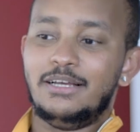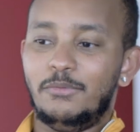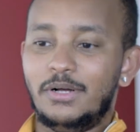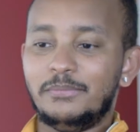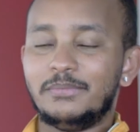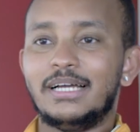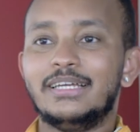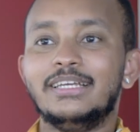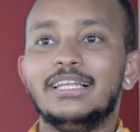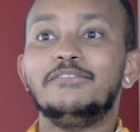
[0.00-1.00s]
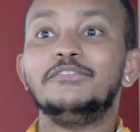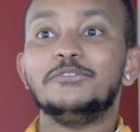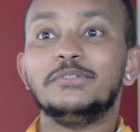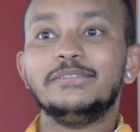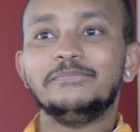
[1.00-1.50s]
Well, I left
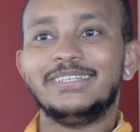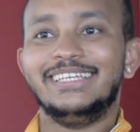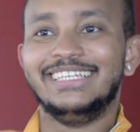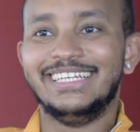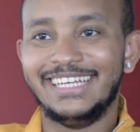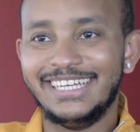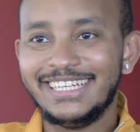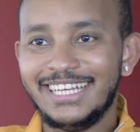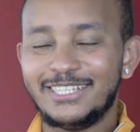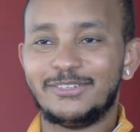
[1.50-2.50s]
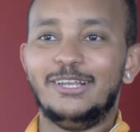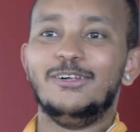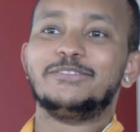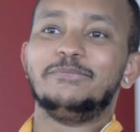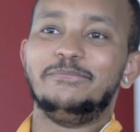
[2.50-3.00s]
uni, so I
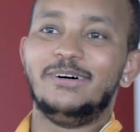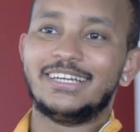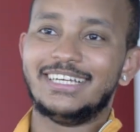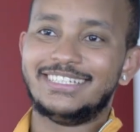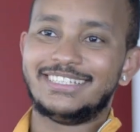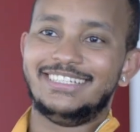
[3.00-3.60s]
lost my market.